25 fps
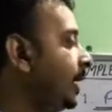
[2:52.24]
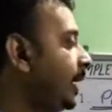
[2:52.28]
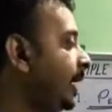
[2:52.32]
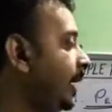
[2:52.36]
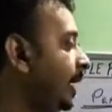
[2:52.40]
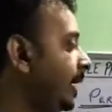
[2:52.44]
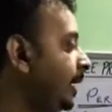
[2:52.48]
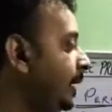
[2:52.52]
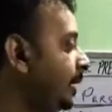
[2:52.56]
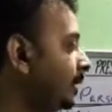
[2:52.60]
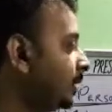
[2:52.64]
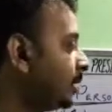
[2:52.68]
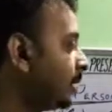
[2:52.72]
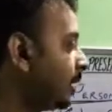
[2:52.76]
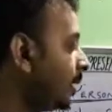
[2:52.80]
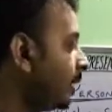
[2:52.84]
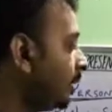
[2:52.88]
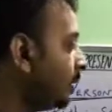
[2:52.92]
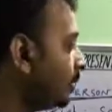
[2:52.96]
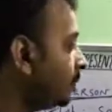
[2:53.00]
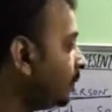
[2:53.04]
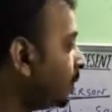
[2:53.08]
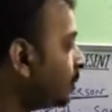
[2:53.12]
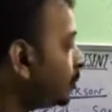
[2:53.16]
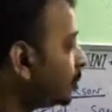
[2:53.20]
And
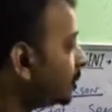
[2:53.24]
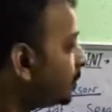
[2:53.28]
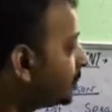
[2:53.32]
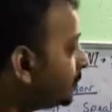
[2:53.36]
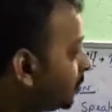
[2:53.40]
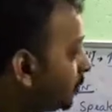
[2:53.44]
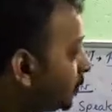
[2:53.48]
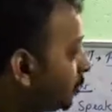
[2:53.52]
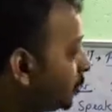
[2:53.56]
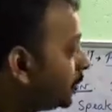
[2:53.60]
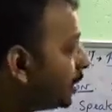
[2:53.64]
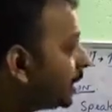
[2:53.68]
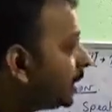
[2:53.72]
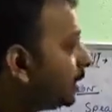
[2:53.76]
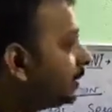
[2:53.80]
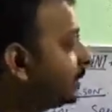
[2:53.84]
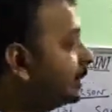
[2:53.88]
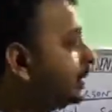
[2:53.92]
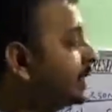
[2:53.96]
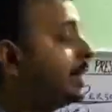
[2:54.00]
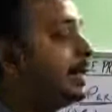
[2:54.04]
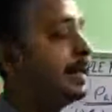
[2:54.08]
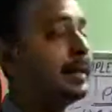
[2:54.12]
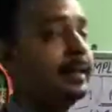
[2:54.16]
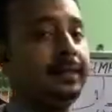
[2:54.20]
third person
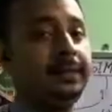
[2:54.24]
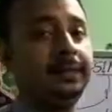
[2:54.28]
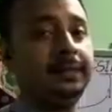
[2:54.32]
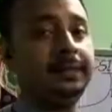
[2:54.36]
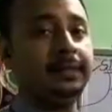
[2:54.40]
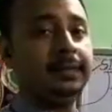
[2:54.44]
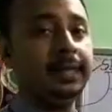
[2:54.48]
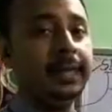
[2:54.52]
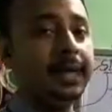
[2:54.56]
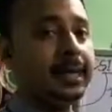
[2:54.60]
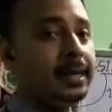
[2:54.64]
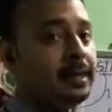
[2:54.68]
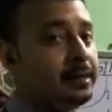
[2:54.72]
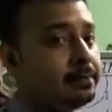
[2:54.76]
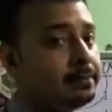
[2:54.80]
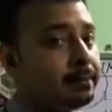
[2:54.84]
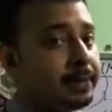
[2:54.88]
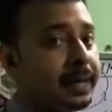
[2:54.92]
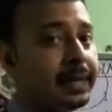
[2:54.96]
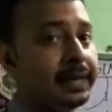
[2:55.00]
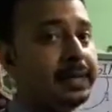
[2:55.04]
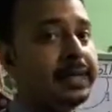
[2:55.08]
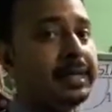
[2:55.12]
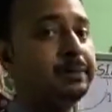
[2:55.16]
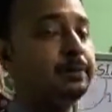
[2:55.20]
plural they and
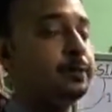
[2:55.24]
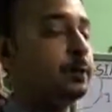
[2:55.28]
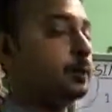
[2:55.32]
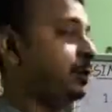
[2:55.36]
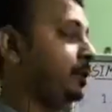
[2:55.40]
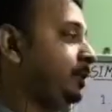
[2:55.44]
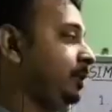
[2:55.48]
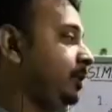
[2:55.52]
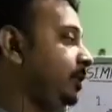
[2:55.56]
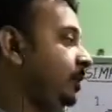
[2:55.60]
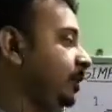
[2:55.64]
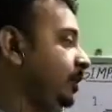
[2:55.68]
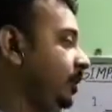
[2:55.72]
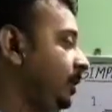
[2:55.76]
many more.